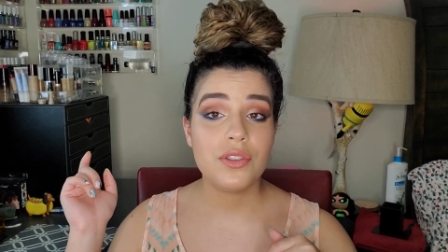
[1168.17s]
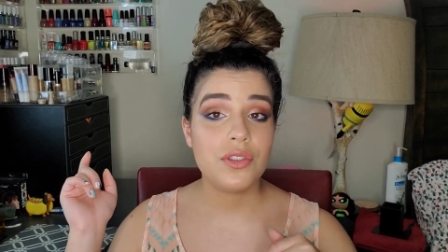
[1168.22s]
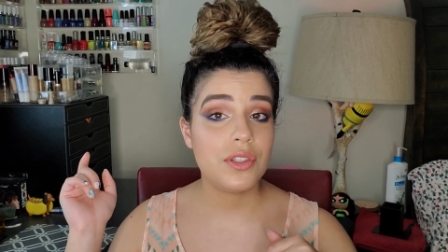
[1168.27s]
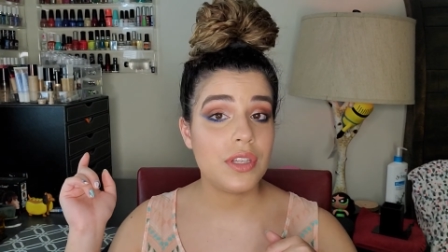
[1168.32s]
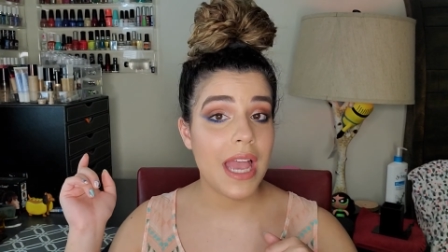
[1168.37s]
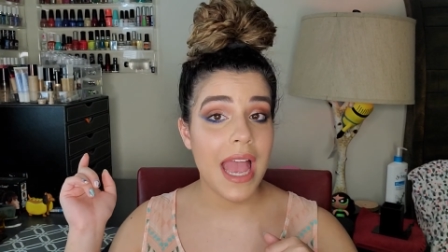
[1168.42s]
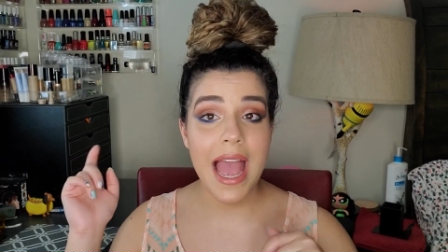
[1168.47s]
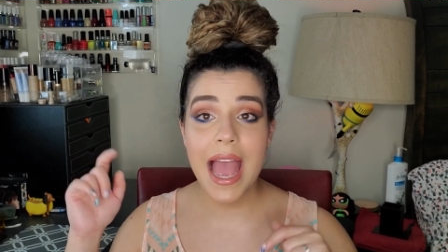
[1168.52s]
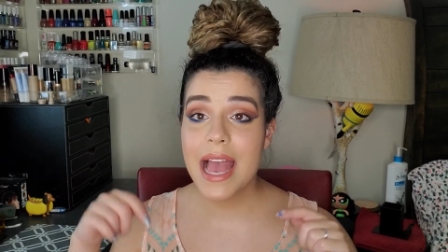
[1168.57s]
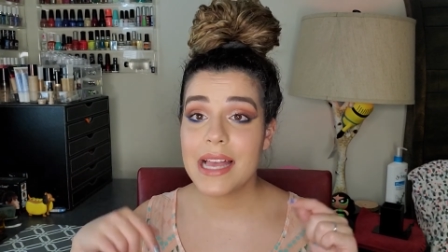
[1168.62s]

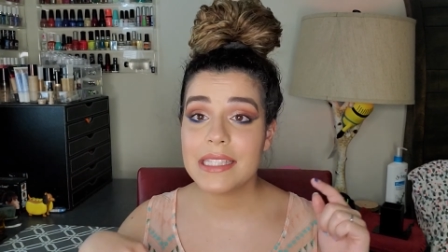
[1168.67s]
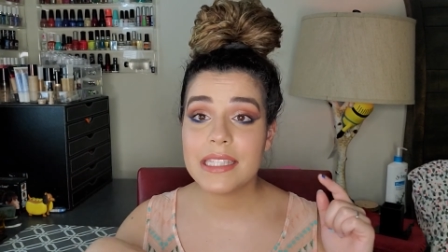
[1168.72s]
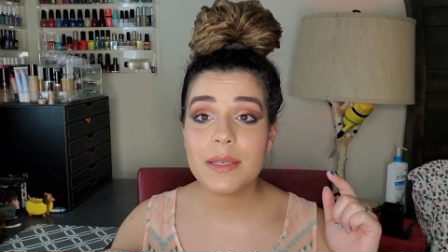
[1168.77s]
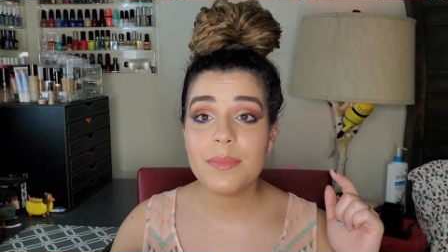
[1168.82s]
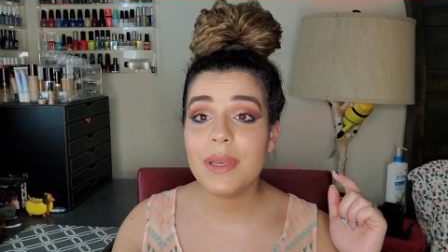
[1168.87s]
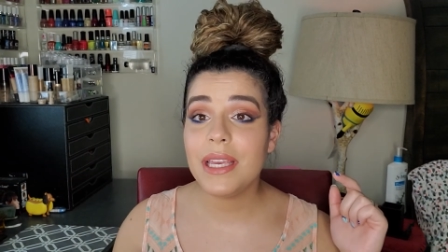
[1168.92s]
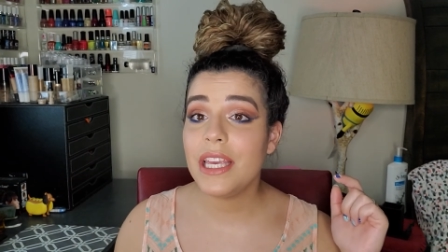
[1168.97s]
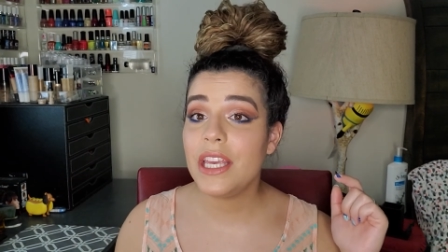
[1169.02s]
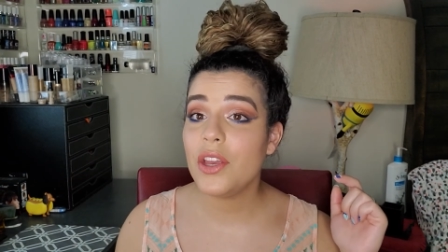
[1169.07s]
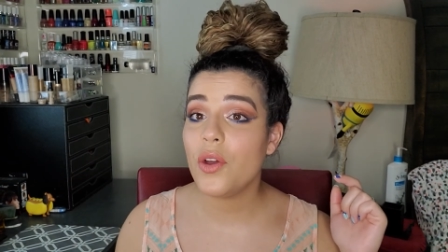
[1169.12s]
to ask
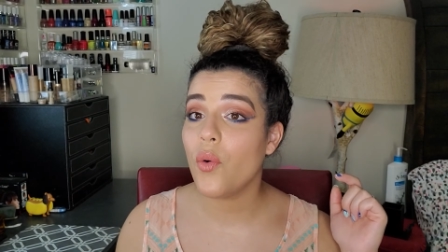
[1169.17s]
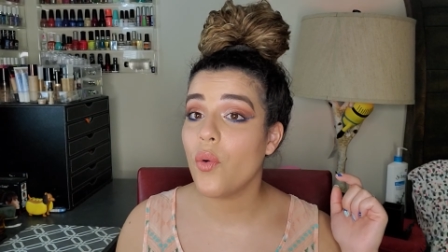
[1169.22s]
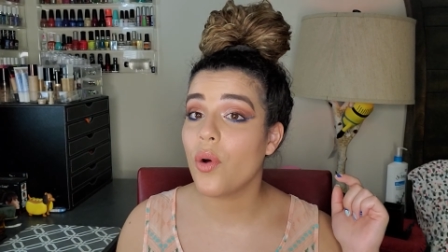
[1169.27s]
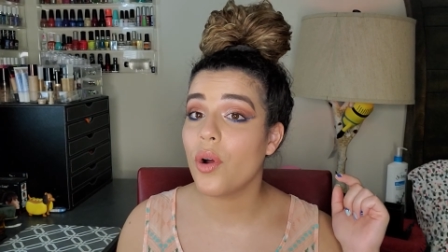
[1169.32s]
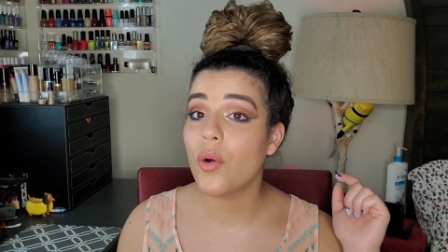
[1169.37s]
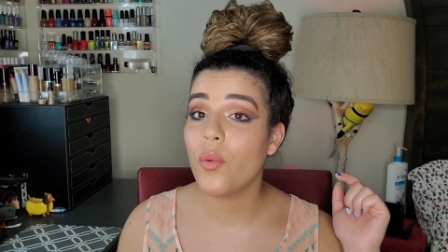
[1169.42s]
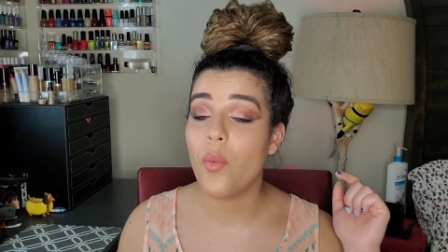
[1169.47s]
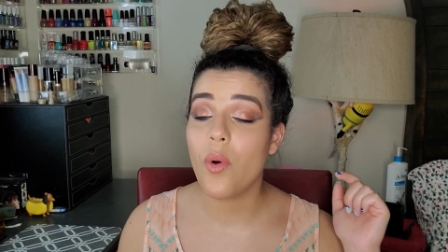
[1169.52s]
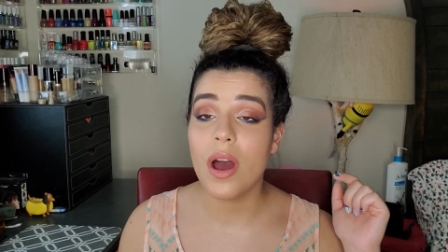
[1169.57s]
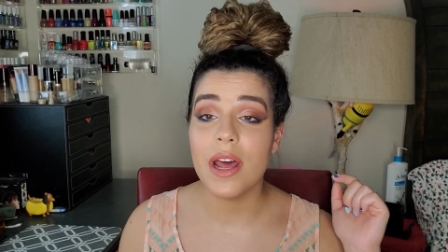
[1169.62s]
me
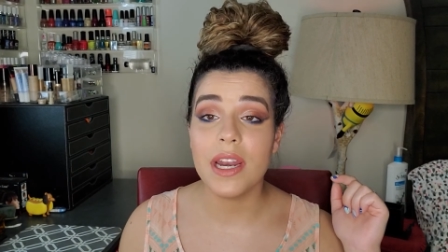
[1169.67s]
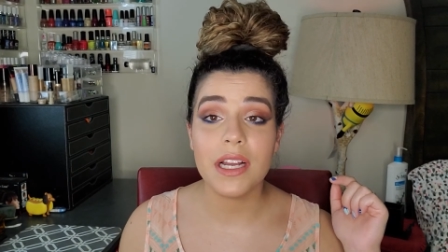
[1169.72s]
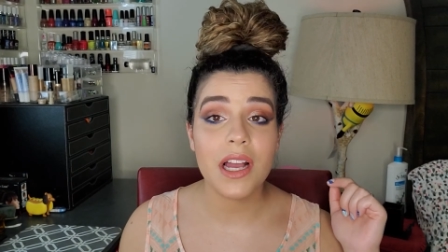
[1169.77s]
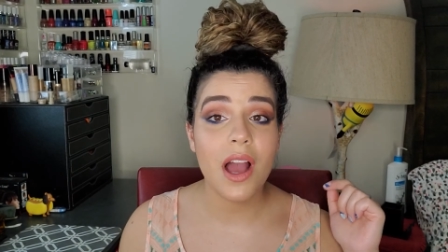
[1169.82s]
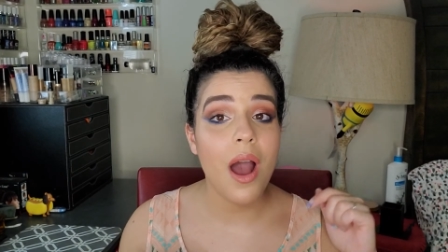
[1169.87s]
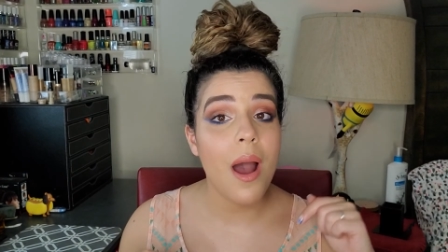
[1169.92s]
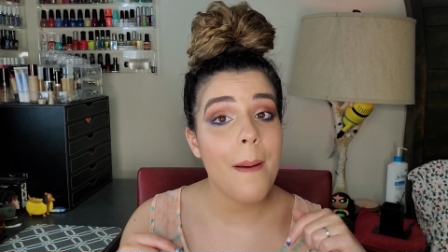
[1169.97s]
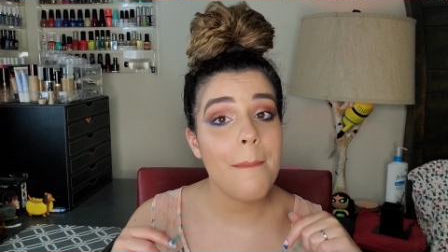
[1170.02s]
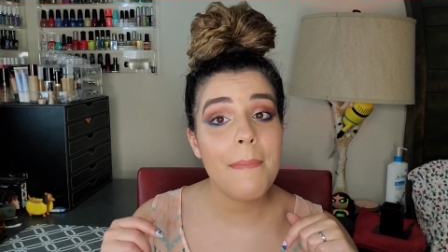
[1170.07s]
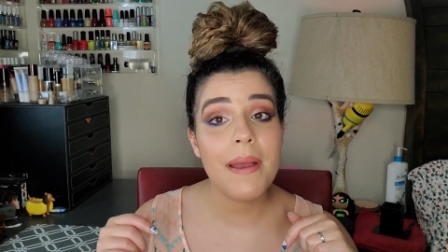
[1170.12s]
or want to
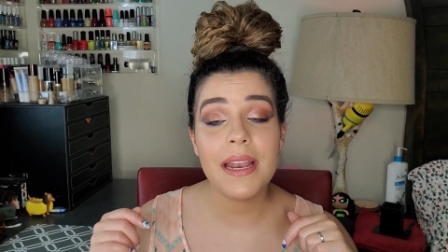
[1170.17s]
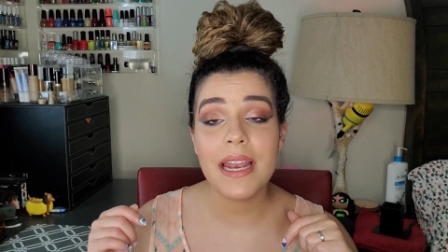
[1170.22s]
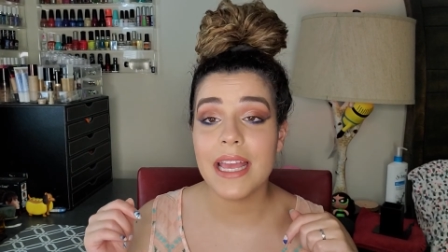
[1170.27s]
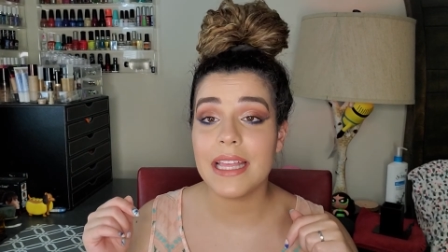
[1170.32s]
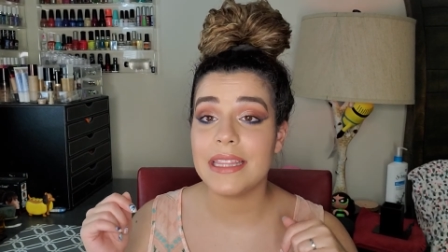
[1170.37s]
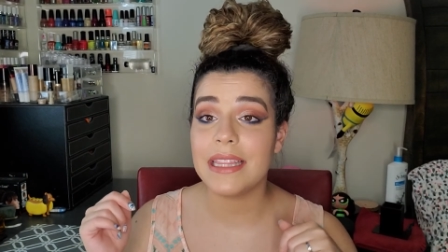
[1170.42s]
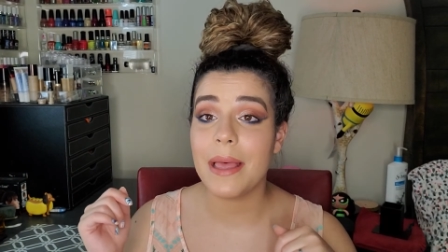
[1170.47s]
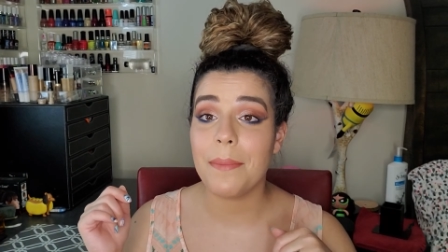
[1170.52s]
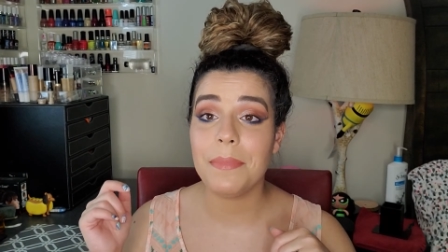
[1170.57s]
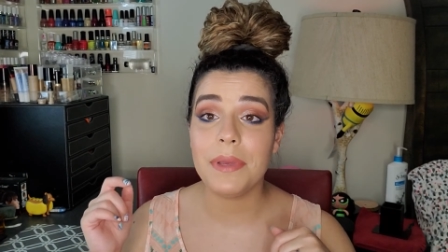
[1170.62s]
comment
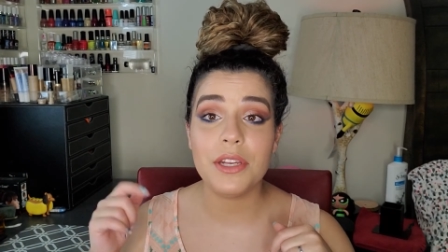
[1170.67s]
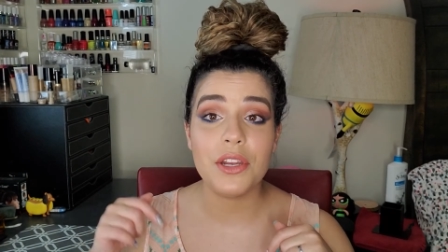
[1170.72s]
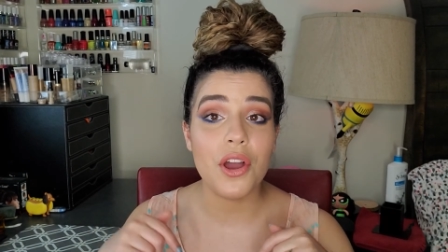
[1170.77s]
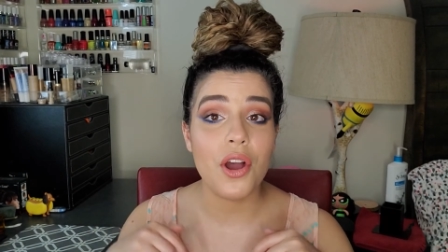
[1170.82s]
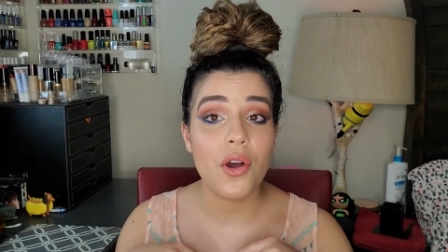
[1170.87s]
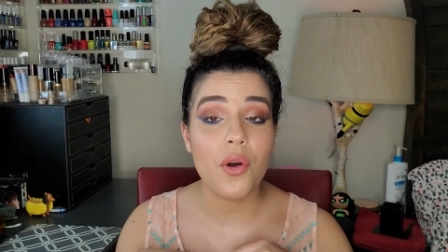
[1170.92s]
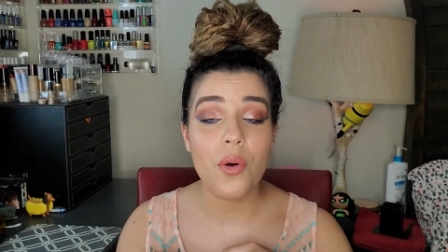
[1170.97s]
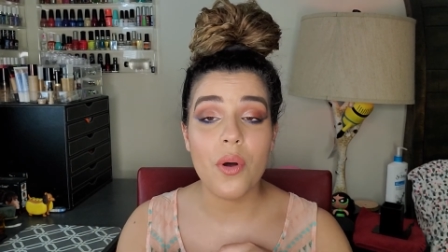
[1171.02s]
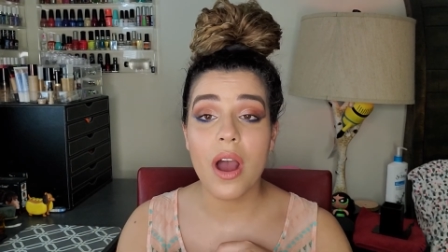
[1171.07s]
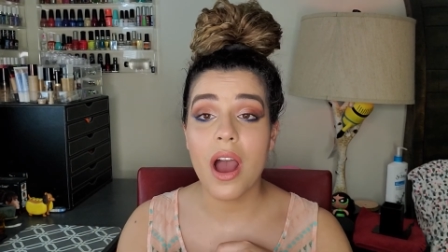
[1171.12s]
and let me
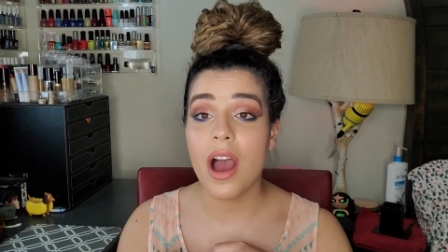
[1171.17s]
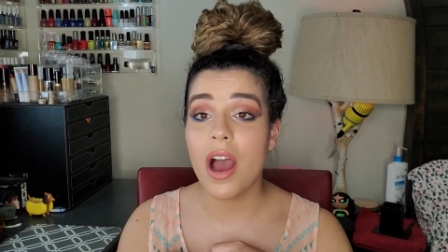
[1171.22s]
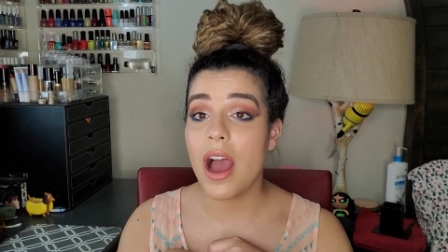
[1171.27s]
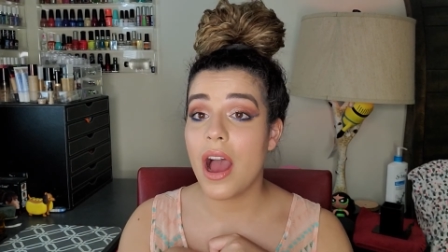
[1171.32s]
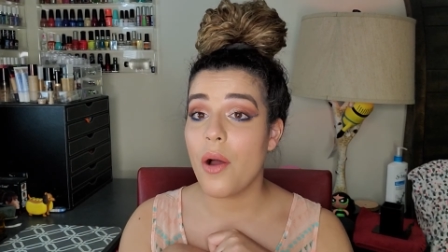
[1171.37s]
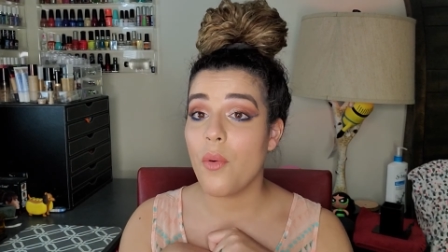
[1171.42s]
know